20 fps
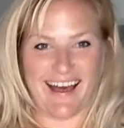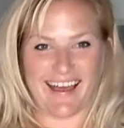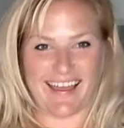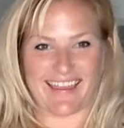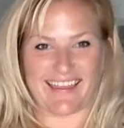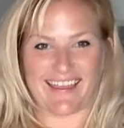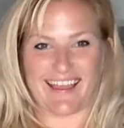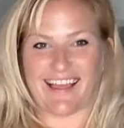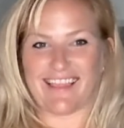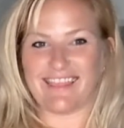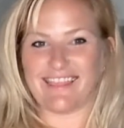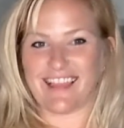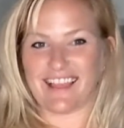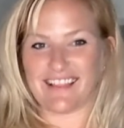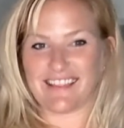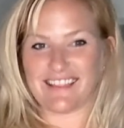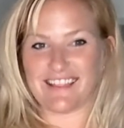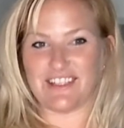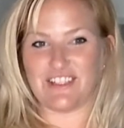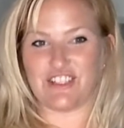Hi,
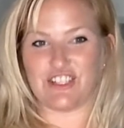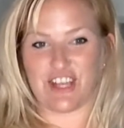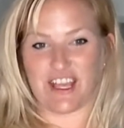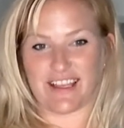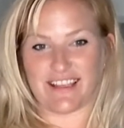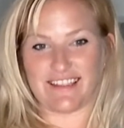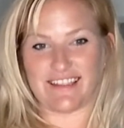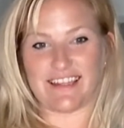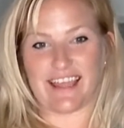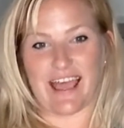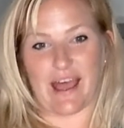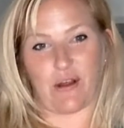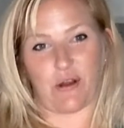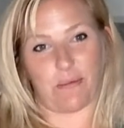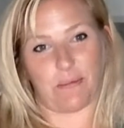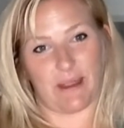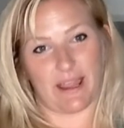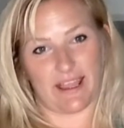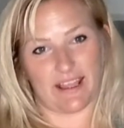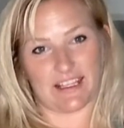let's adjust
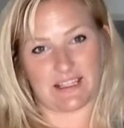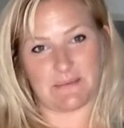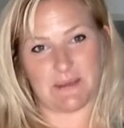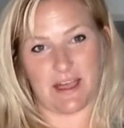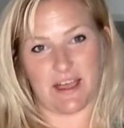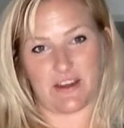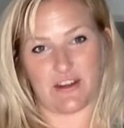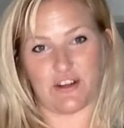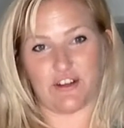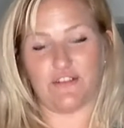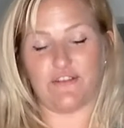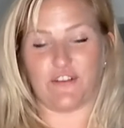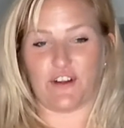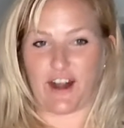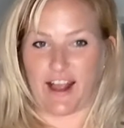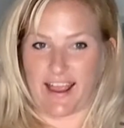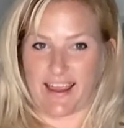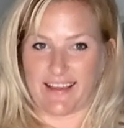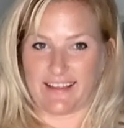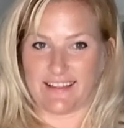our pants pattern
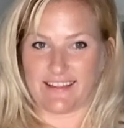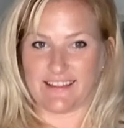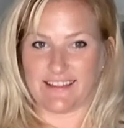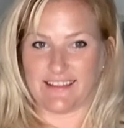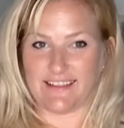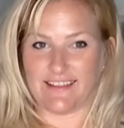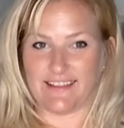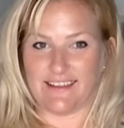for height.